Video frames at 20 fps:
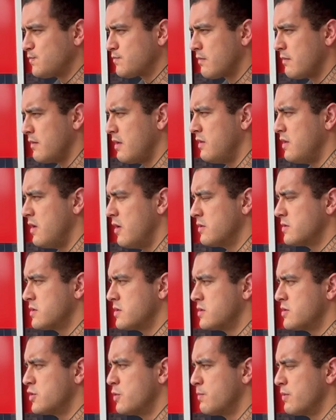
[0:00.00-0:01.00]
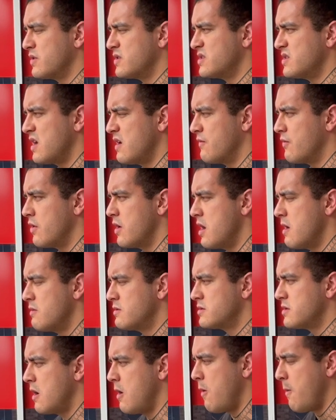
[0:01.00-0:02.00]
And the oats are super savory,
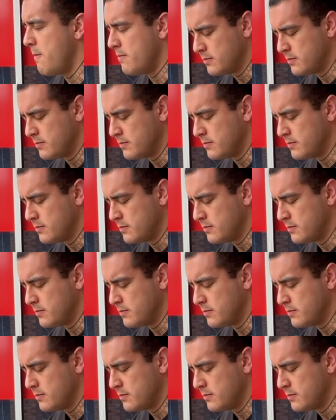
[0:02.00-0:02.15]
so